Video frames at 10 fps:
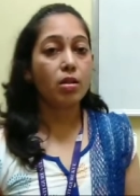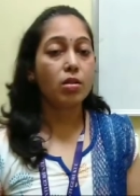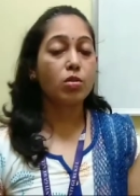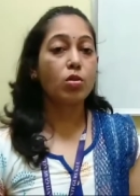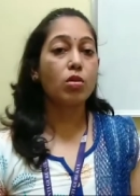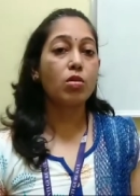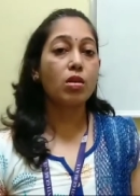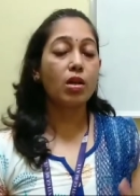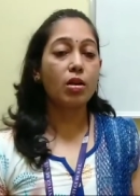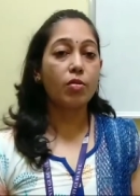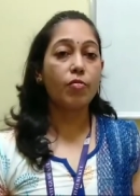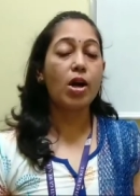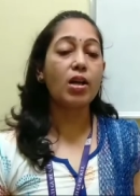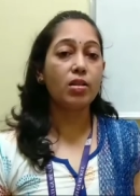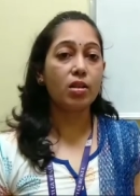So her
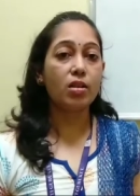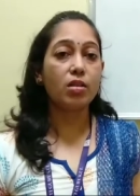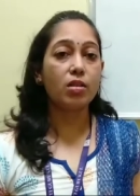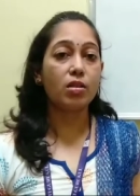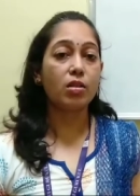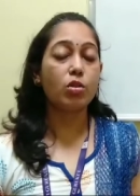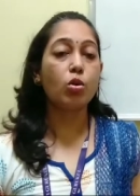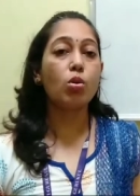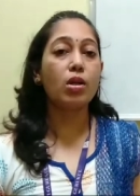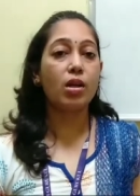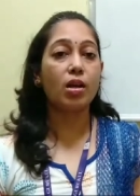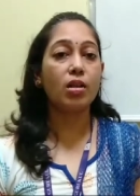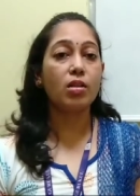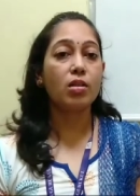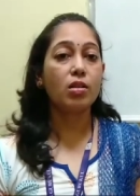father uh, told
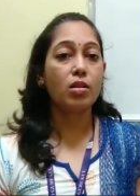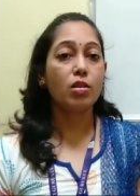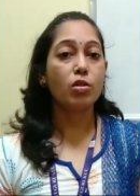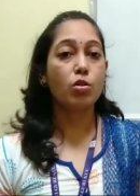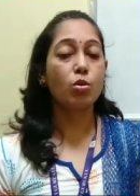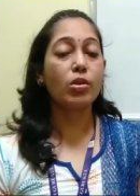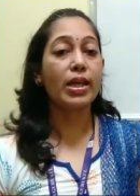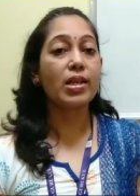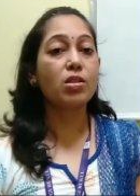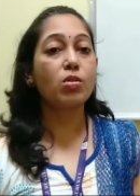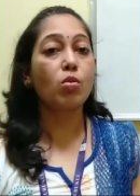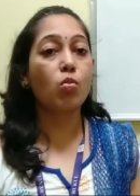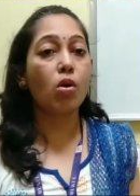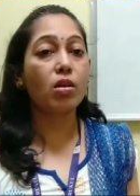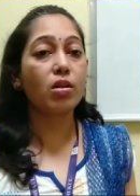her to guess
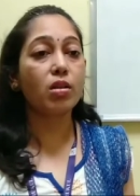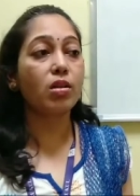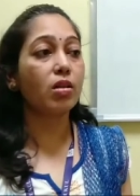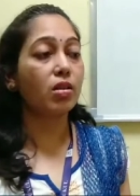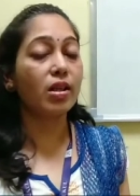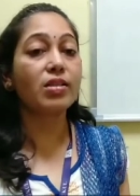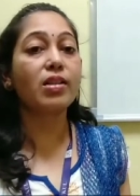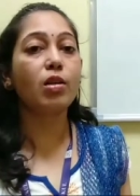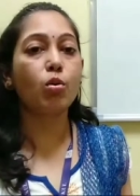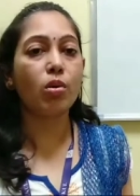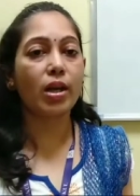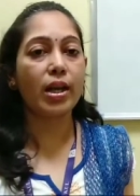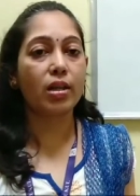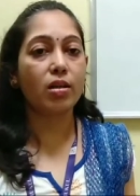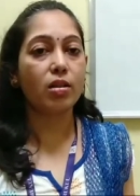what uh, does it look
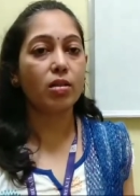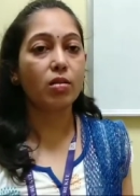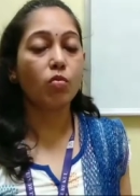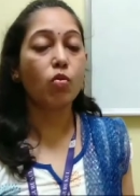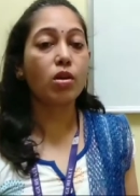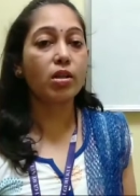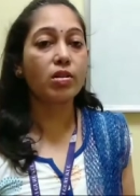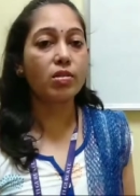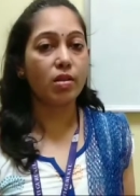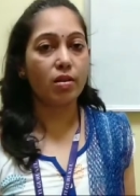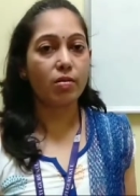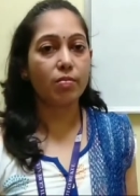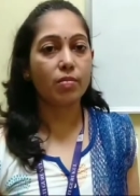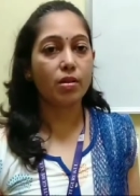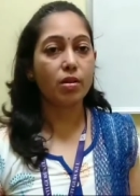like? What is it?
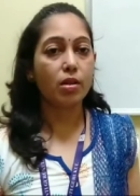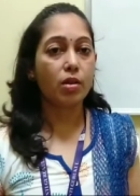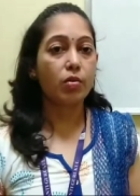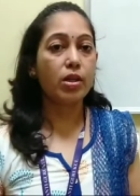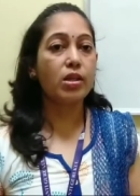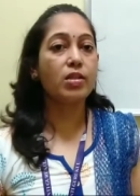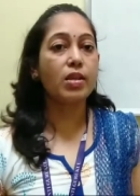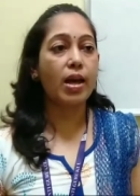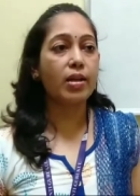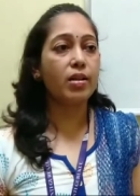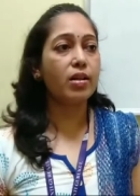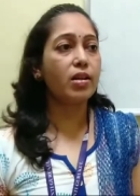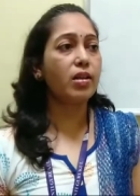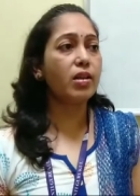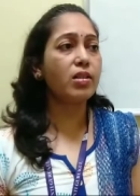Rini said,
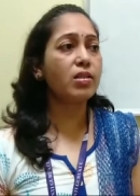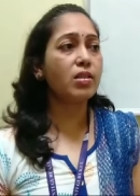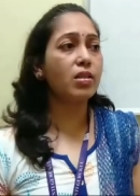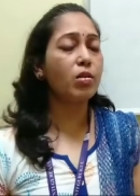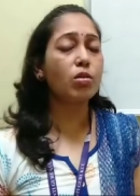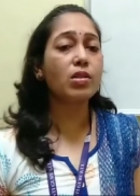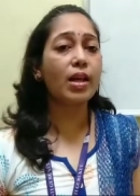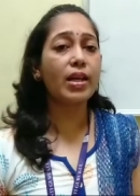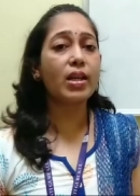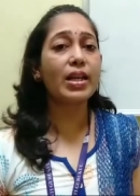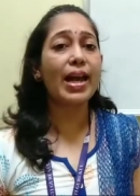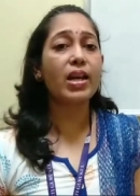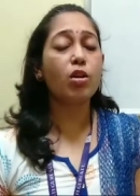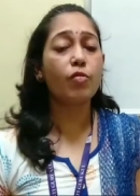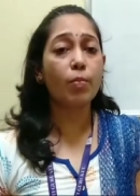it uh, looks like a
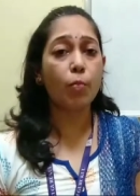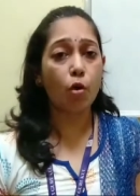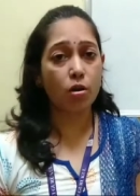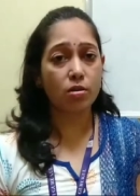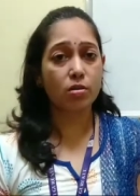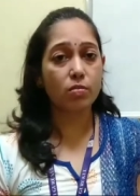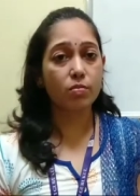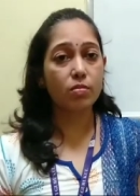kind of a box,